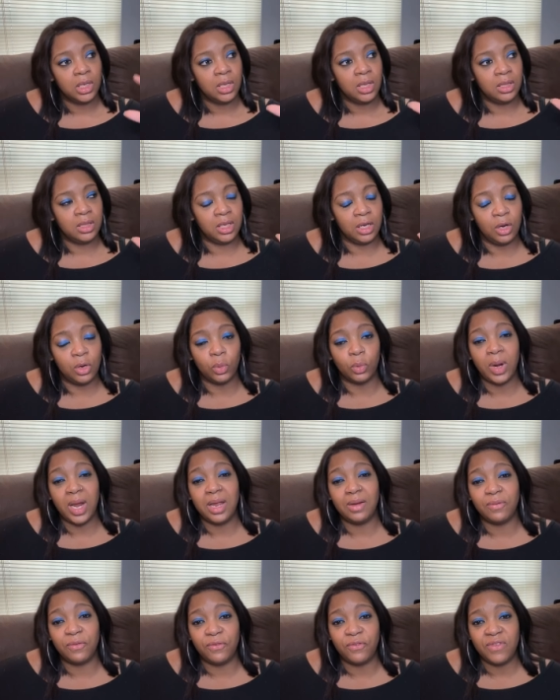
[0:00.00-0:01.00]
the
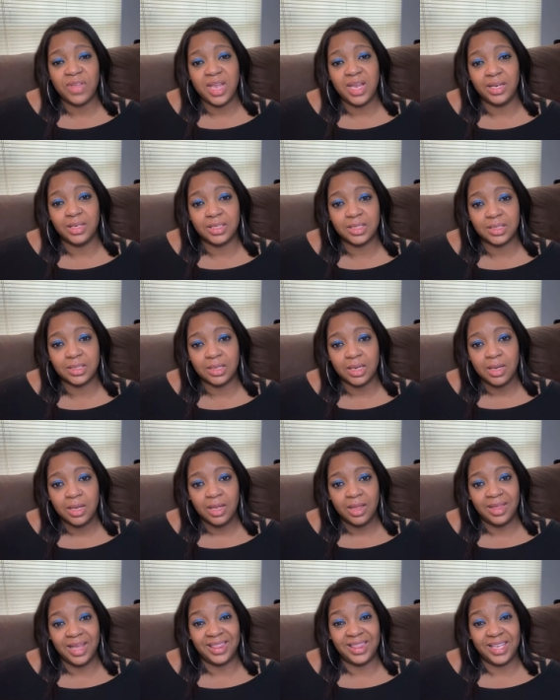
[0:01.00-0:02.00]
great feats
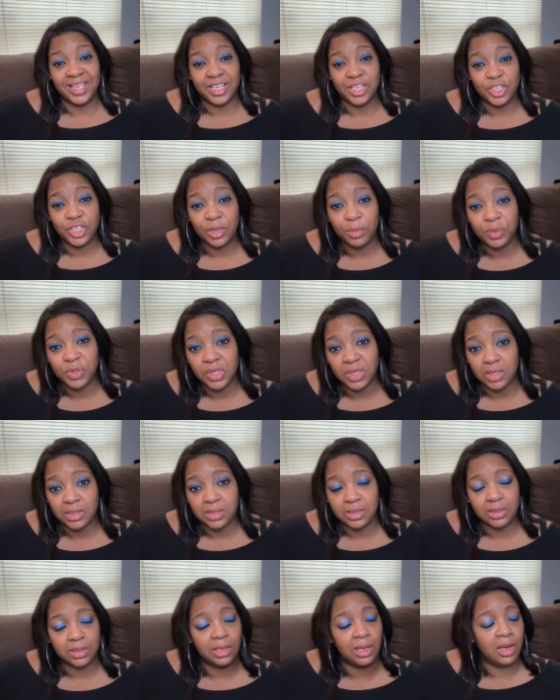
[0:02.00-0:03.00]
that the
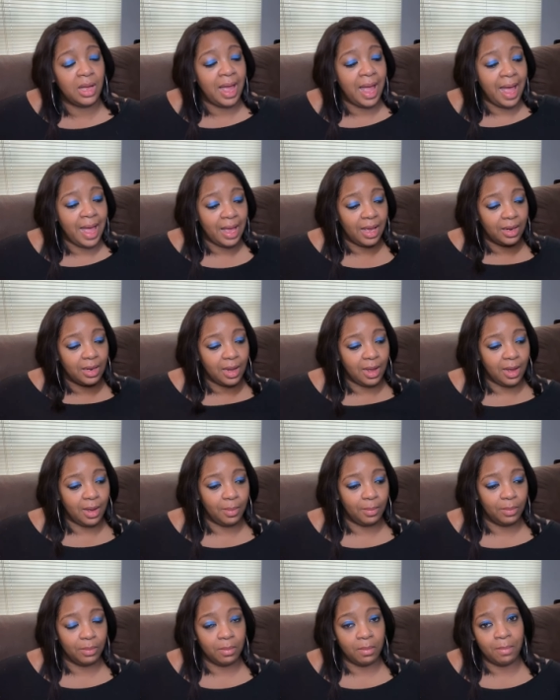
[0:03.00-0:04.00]
Egyptians had
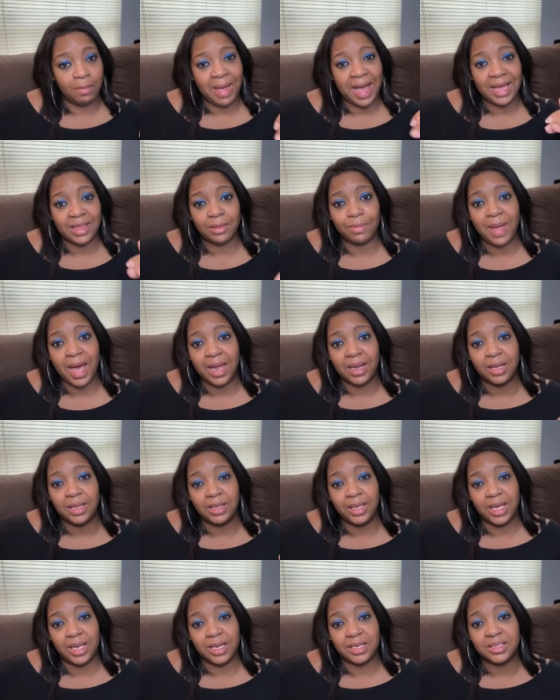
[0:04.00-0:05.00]
um,
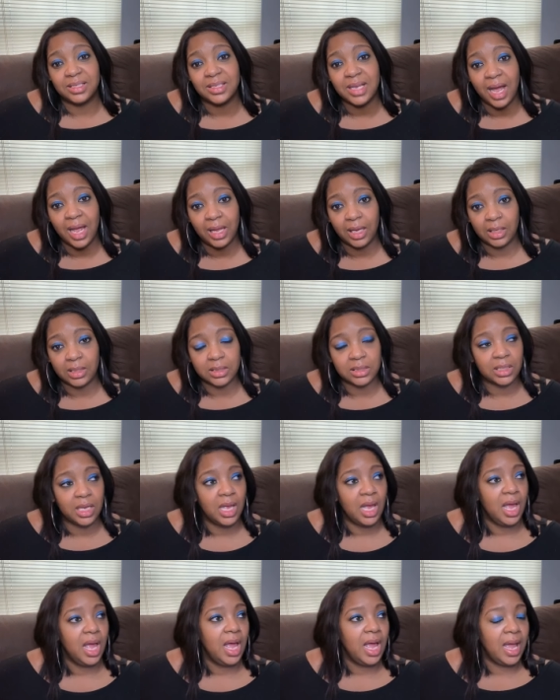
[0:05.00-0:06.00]
mathematically and in science.
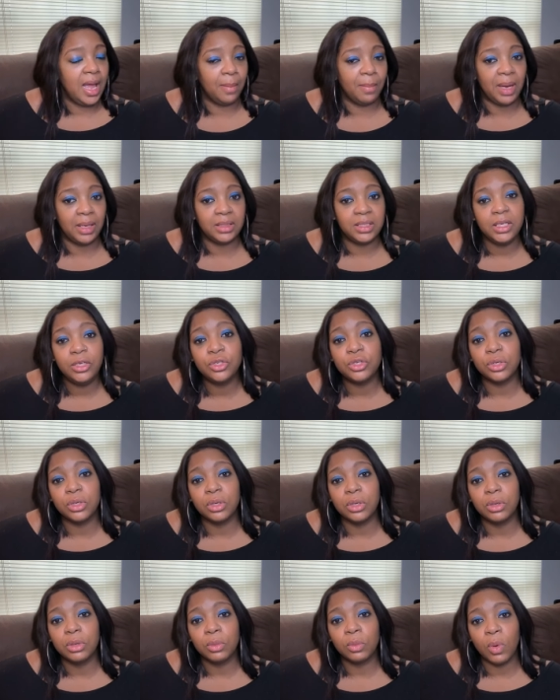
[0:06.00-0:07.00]
And my
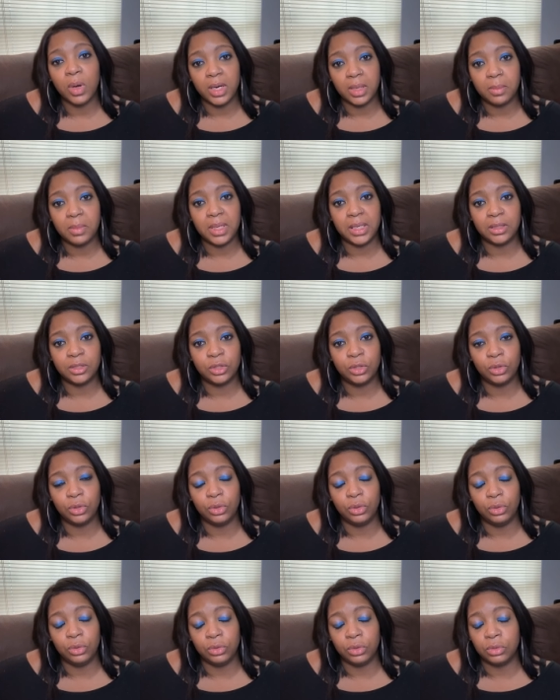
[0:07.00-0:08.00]
teacher wanted me
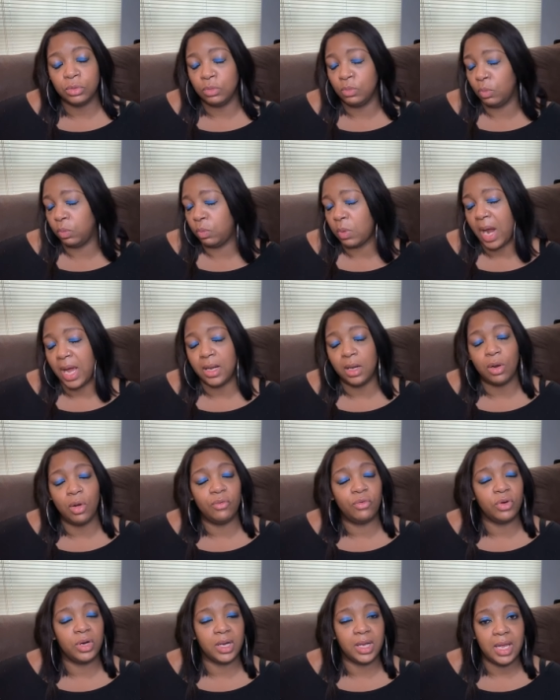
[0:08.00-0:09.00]
to write it
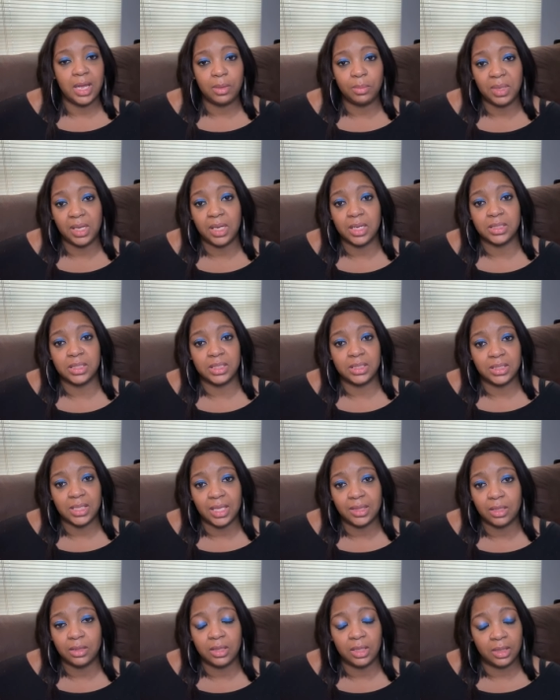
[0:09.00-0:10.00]
over again because he
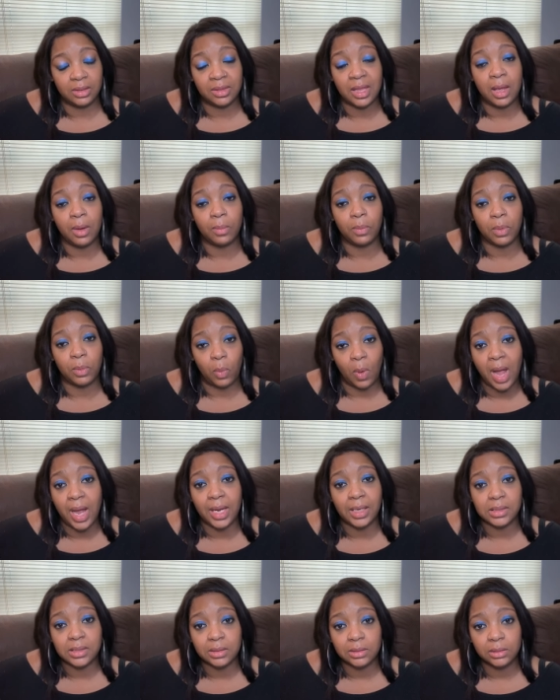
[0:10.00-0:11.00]
said that they, were
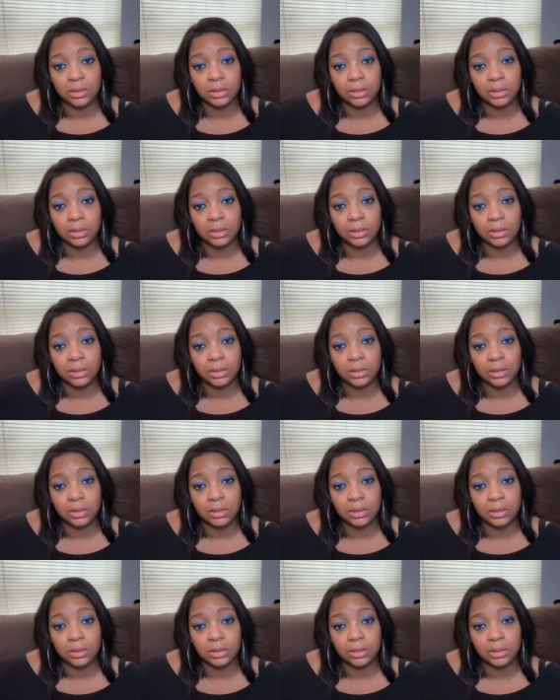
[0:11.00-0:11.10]
white.